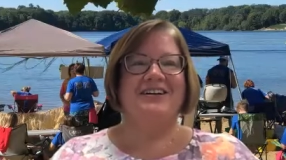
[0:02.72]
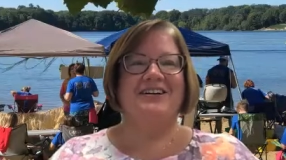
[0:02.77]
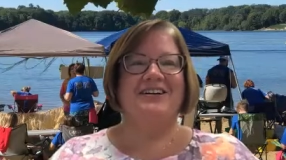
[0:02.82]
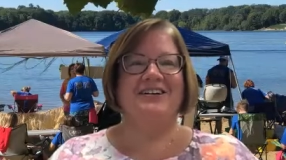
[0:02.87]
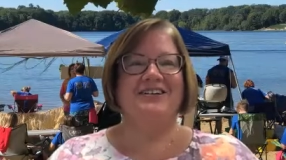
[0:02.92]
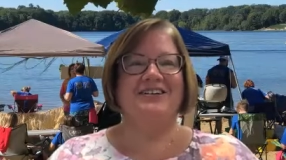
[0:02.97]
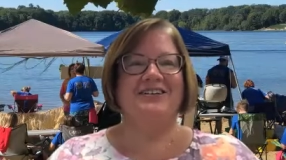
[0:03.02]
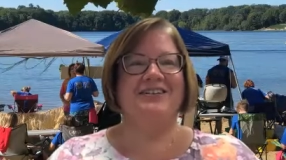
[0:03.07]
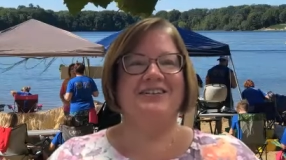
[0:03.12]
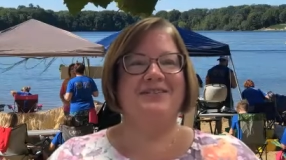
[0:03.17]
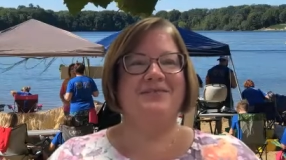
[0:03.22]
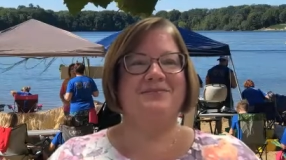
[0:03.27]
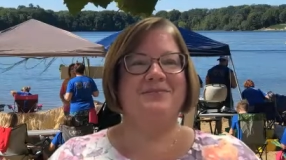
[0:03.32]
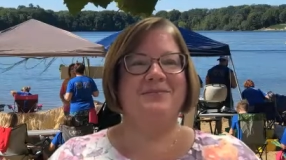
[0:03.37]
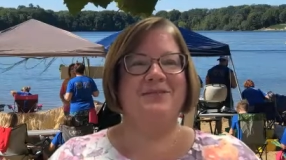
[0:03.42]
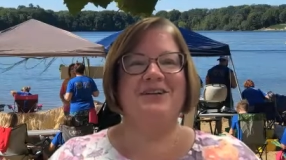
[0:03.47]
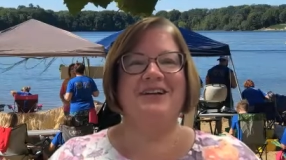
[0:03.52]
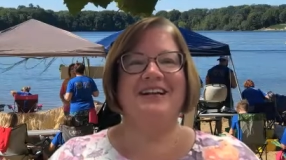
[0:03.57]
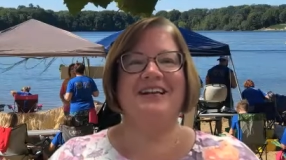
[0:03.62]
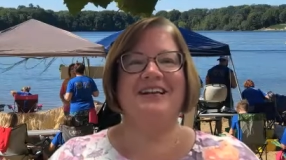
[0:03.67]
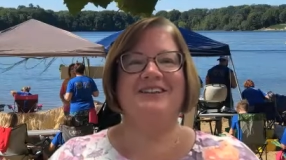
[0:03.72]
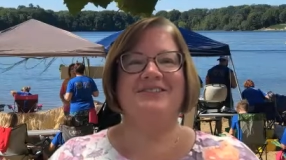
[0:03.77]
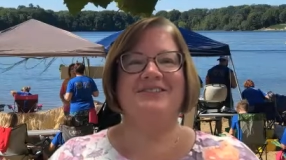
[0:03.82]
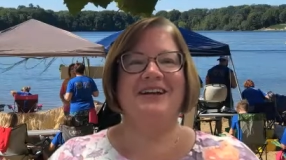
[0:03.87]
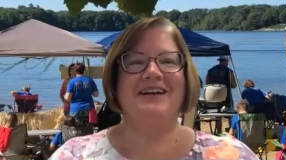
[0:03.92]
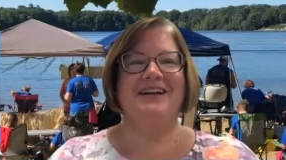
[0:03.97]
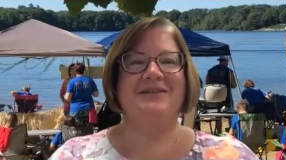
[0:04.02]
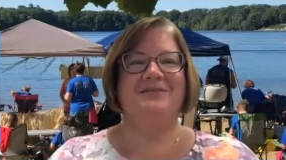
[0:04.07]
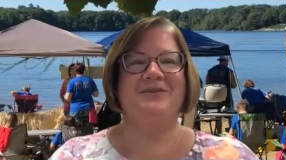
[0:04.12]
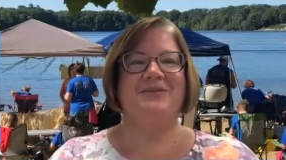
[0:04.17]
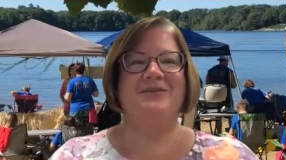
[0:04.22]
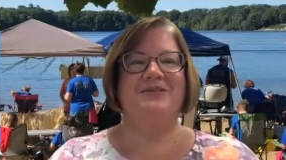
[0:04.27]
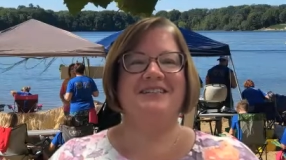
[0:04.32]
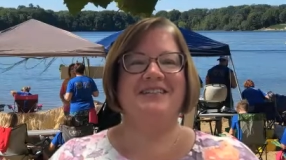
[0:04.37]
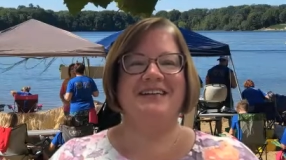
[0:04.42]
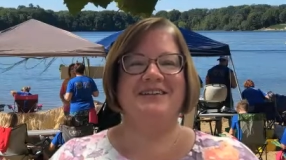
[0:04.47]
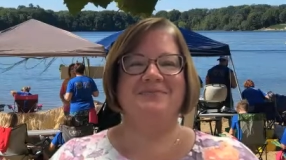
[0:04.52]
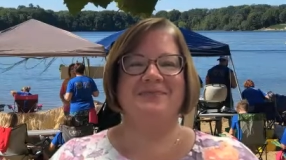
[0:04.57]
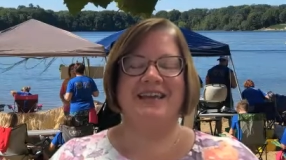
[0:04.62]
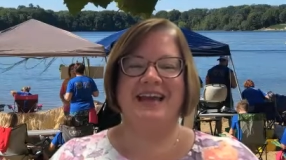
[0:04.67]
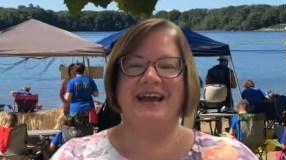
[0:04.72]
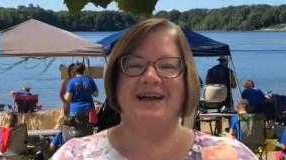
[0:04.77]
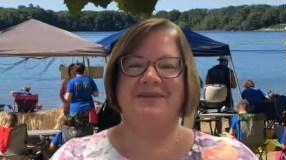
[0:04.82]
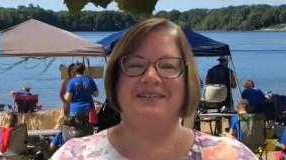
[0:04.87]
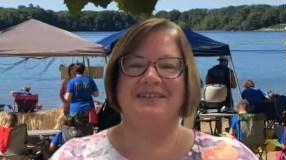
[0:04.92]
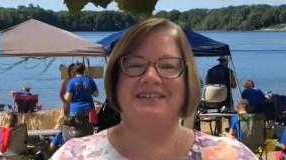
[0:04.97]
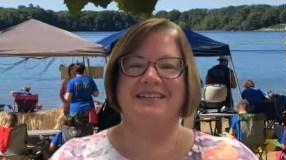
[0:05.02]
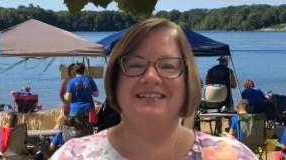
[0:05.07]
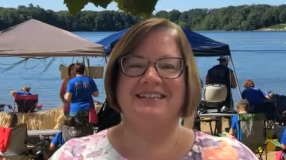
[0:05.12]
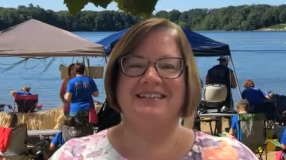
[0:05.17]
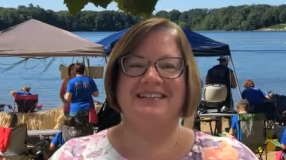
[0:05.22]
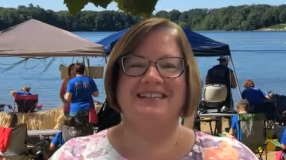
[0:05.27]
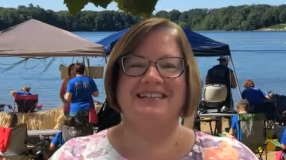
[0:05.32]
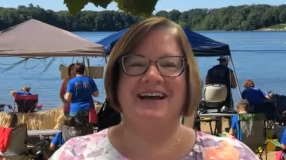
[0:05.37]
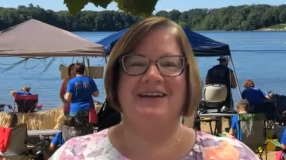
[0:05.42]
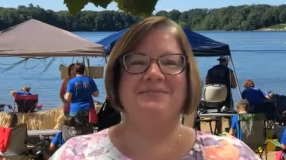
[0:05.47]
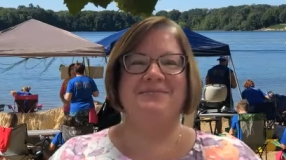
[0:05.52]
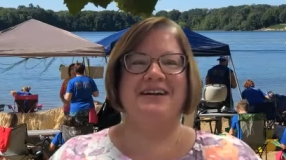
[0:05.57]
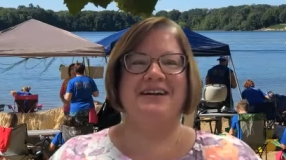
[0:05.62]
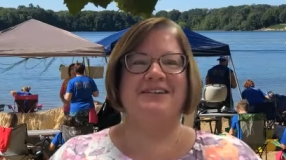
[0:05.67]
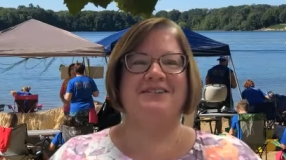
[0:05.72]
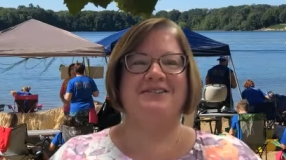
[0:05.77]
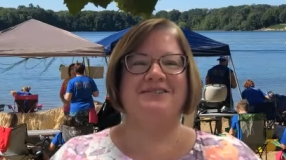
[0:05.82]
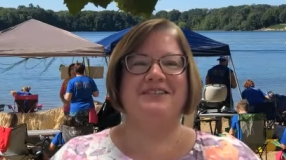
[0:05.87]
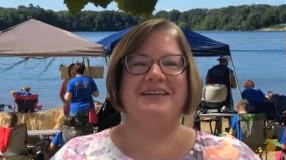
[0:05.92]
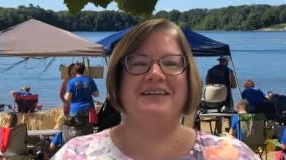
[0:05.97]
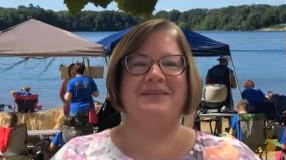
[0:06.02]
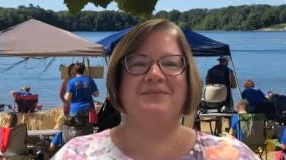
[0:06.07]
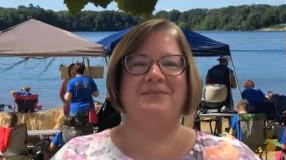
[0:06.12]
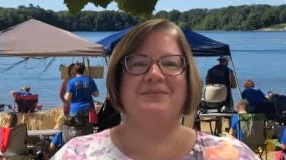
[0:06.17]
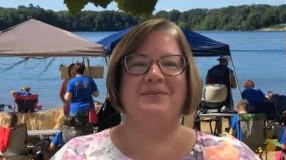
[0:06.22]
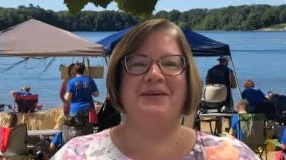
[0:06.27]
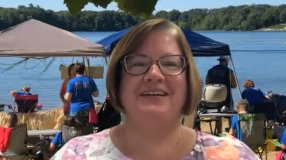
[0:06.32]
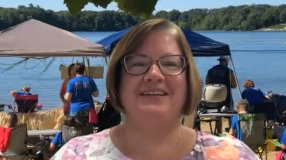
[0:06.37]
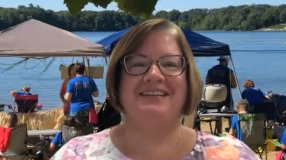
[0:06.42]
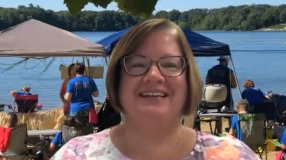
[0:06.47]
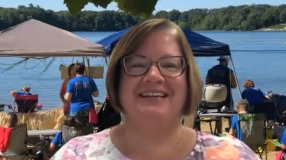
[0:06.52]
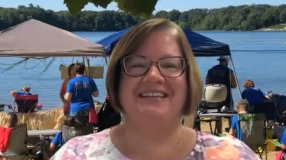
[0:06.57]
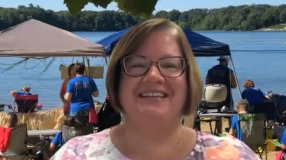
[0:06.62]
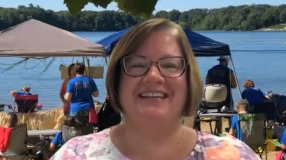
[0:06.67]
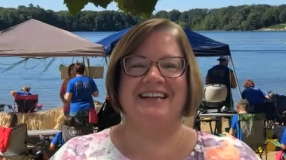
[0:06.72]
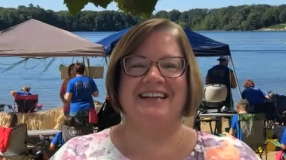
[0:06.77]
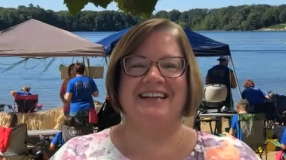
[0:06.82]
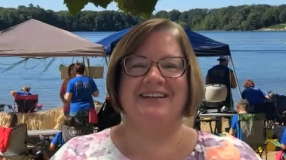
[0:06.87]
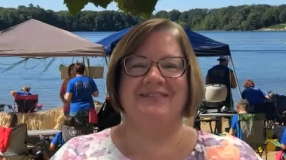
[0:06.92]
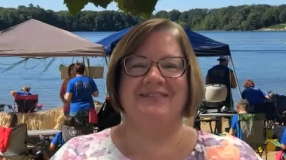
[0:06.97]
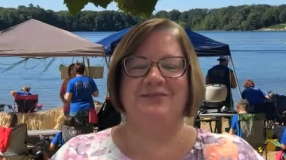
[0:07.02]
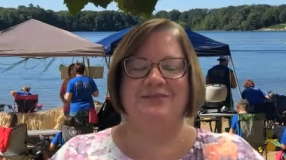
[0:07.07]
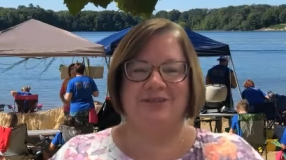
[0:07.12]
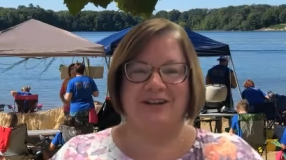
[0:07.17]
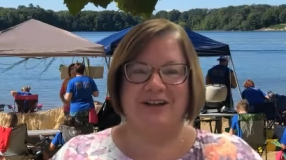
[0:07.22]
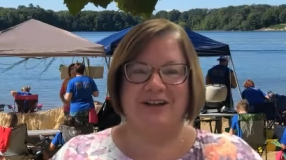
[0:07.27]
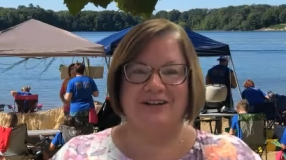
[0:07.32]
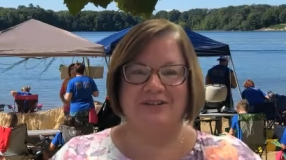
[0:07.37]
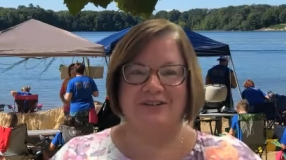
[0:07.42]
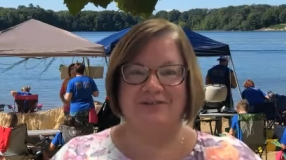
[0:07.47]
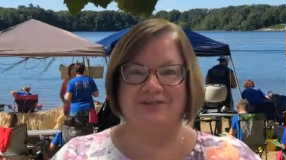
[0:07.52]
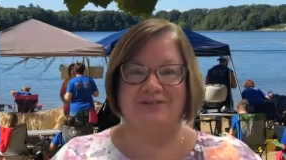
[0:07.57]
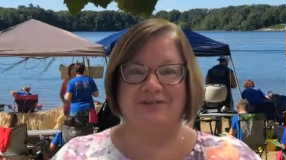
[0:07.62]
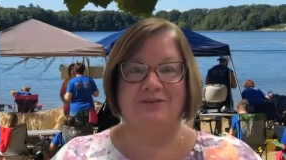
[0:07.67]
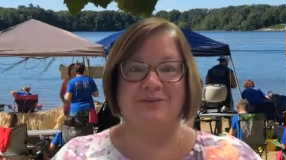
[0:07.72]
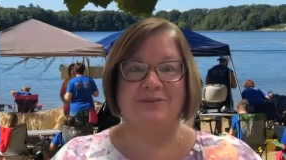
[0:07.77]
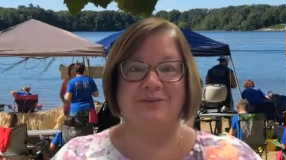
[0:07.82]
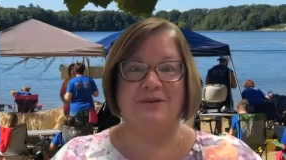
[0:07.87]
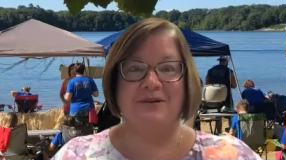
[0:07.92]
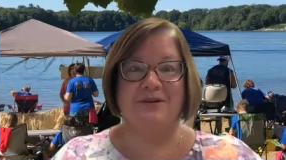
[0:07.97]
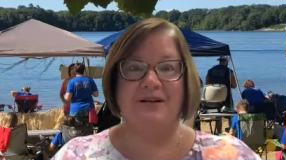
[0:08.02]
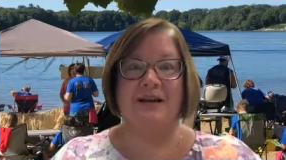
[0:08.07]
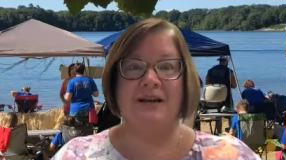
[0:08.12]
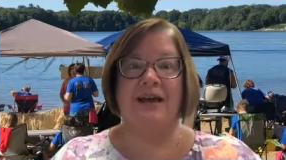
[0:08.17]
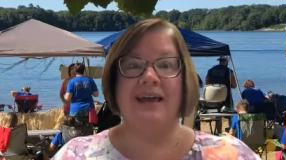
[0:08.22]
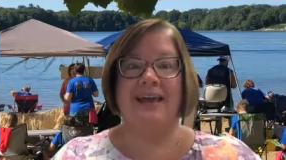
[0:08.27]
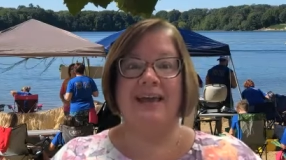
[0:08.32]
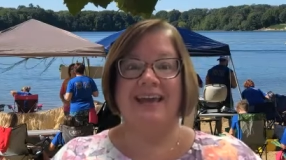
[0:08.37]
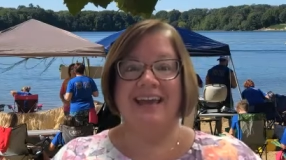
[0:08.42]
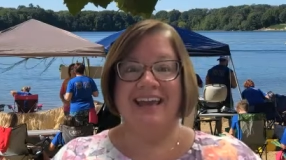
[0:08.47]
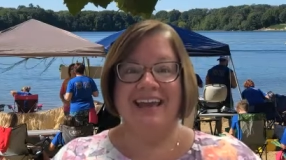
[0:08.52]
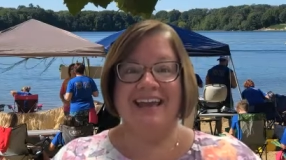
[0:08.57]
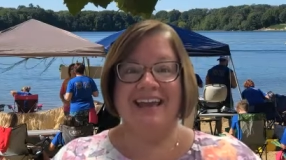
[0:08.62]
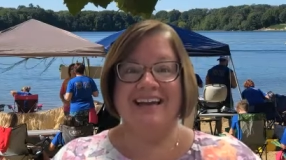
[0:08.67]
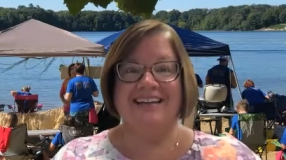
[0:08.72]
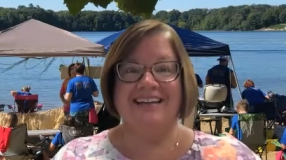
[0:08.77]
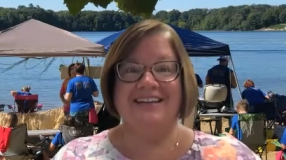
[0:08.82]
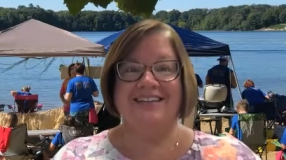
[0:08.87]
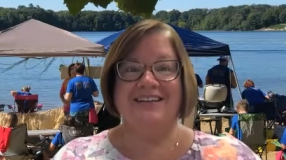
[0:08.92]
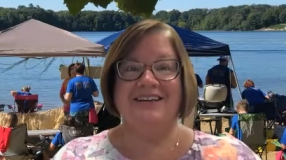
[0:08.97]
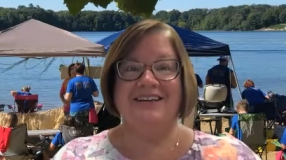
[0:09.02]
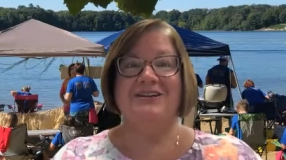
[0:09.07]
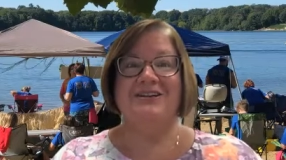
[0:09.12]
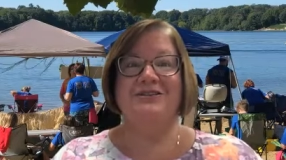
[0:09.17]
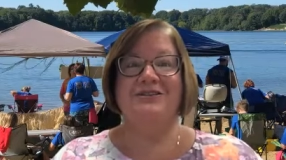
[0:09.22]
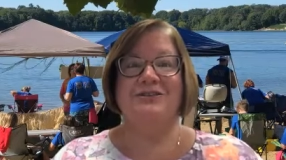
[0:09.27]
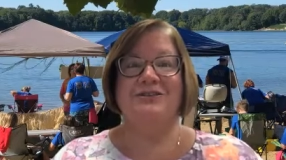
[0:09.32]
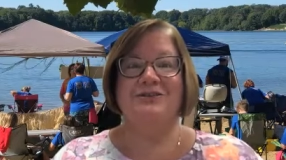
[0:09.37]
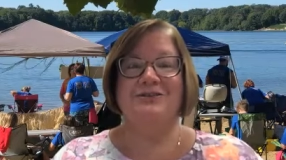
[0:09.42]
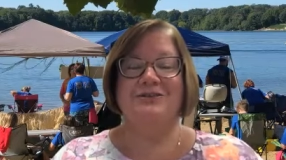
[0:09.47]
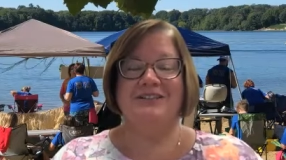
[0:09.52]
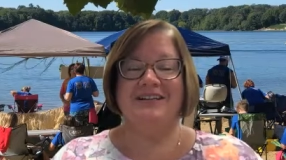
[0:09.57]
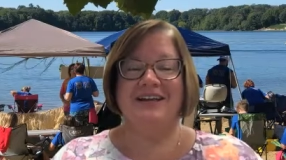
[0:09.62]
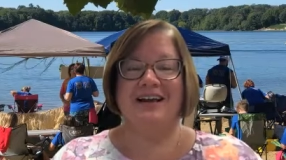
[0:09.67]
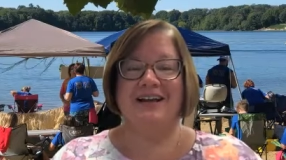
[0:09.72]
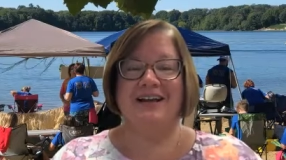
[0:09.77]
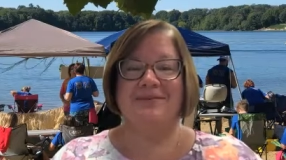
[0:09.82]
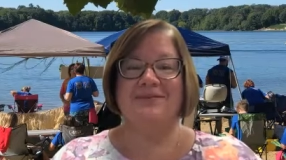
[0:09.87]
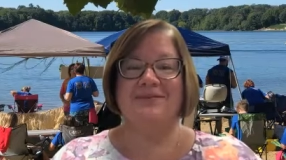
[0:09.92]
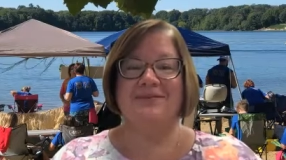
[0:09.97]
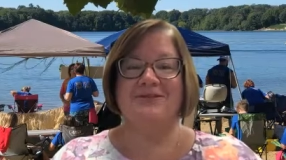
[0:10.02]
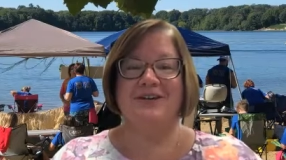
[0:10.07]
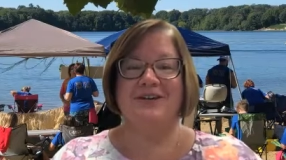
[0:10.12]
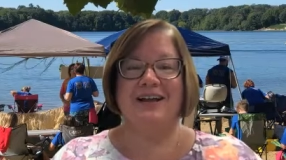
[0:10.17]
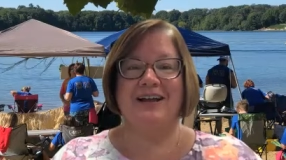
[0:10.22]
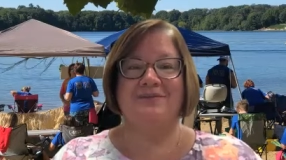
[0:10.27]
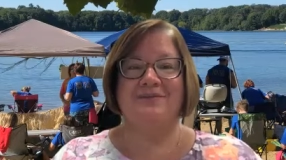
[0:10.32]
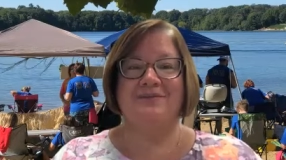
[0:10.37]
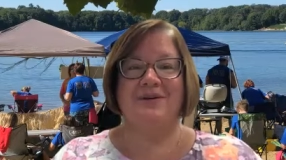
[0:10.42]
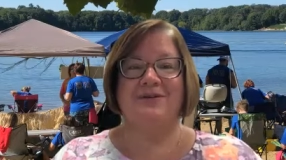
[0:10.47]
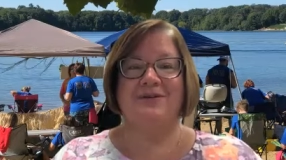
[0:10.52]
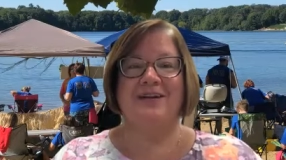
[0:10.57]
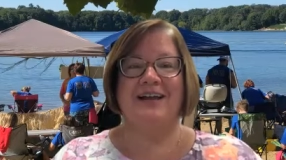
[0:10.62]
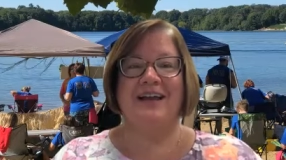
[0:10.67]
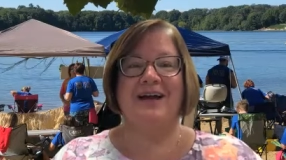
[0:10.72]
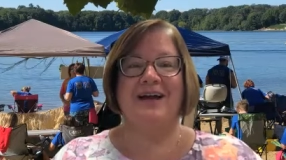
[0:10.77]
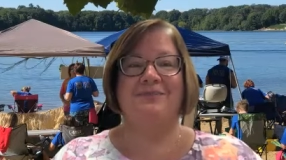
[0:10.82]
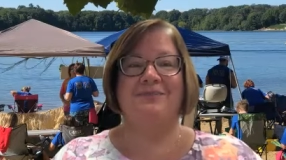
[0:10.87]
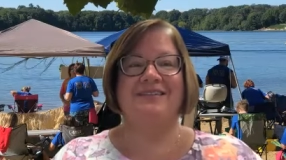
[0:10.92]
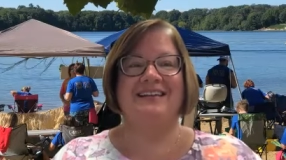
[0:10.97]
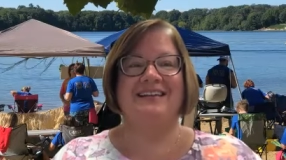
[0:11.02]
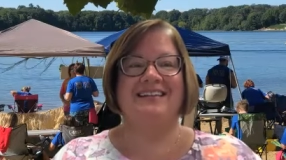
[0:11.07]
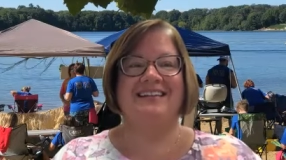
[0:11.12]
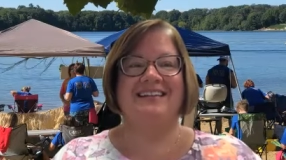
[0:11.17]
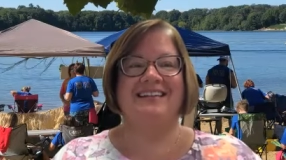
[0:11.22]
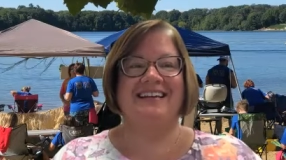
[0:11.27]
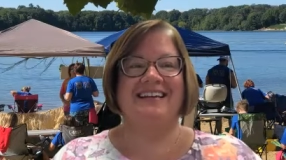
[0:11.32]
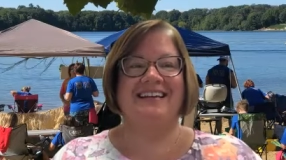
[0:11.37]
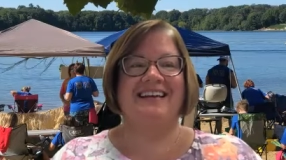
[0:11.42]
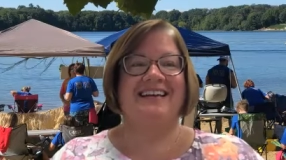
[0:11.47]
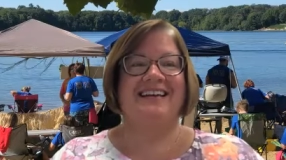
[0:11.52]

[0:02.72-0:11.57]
Good morning, Dragon Boat Team Captains. I'm Dr. Tammy Button, Executive Director of Dunebrook and two-time Dragon Boat Captain.